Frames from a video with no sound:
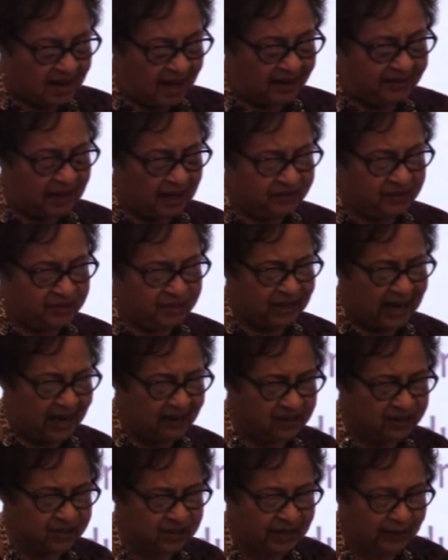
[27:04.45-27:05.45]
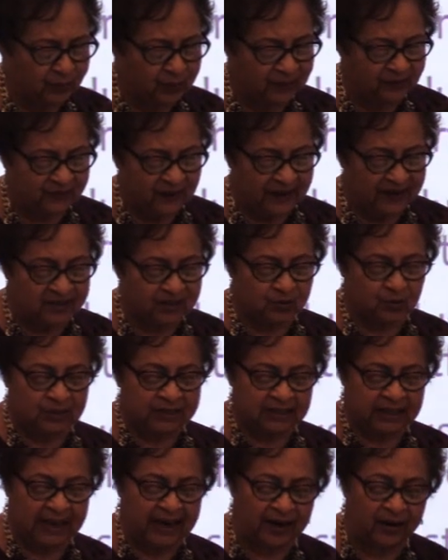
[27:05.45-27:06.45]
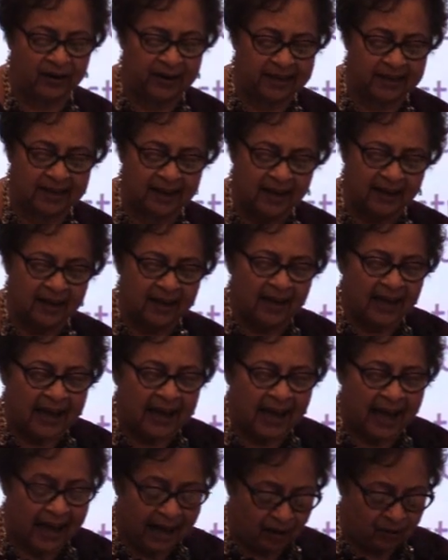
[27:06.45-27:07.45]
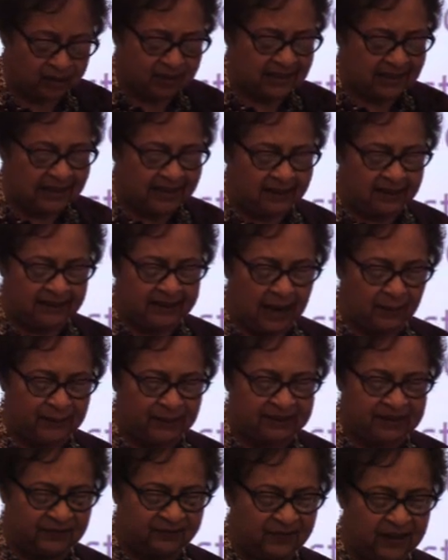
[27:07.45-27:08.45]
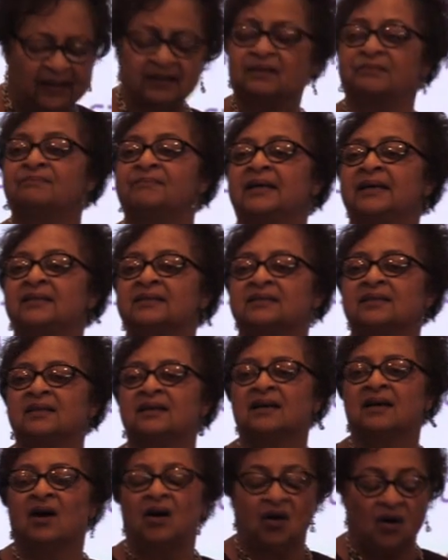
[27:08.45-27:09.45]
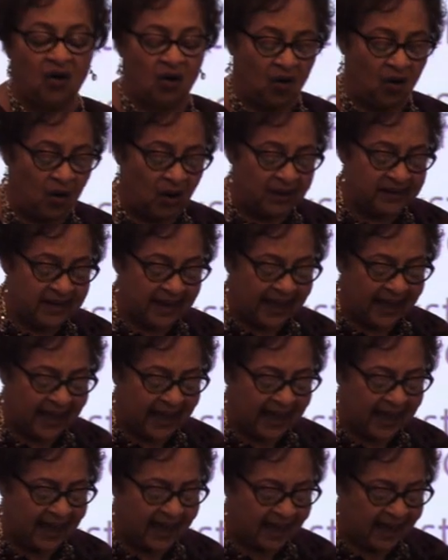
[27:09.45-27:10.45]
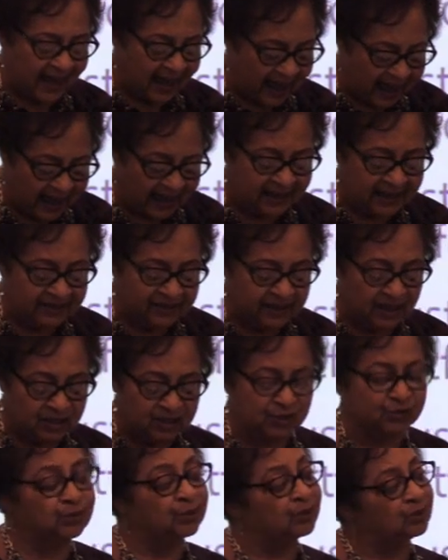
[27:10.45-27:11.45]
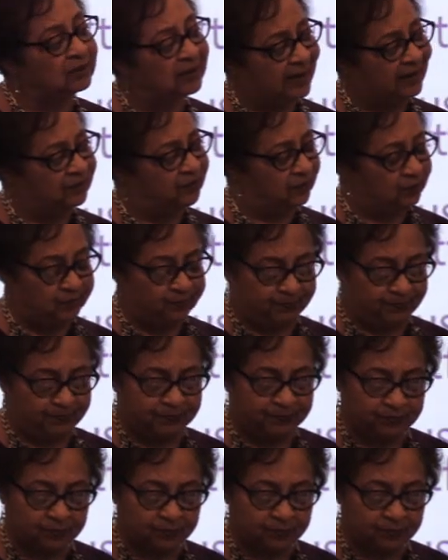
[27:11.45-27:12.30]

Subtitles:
Another challenge that we faced was carrying out economic development on an industrial level